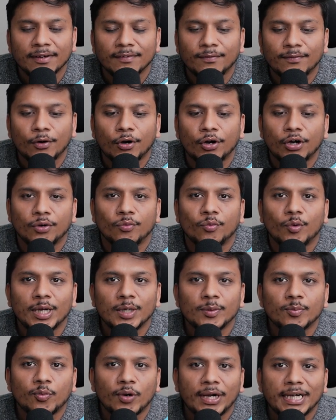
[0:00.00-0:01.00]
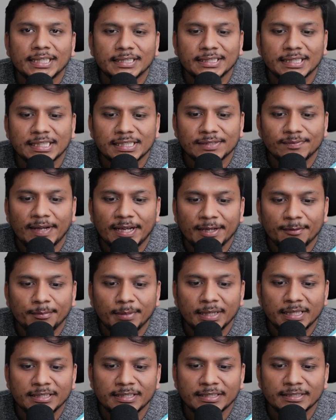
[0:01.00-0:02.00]
for one point six five
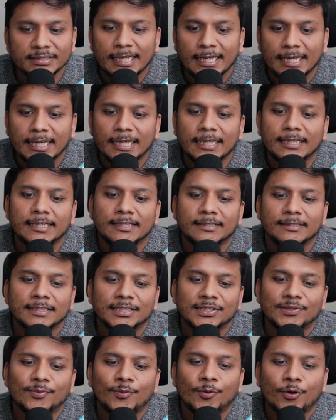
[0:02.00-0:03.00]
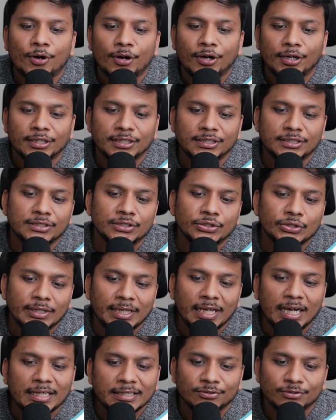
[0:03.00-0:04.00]
billion. And then this was
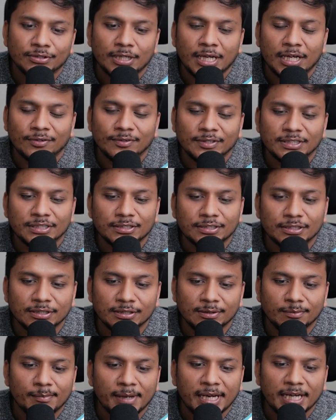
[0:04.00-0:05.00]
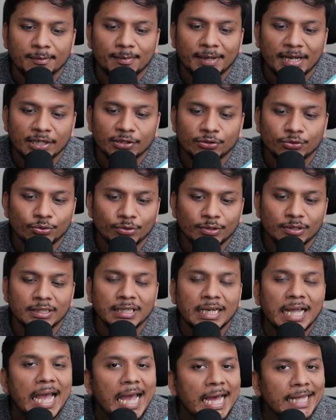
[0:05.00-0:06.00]
largest acquisition made by
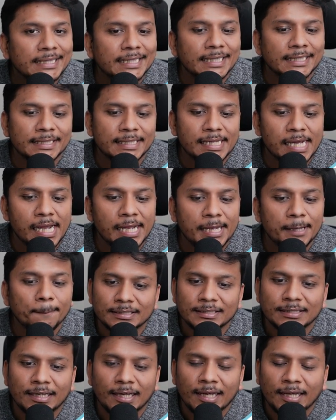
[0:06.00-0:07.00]
Google at that time.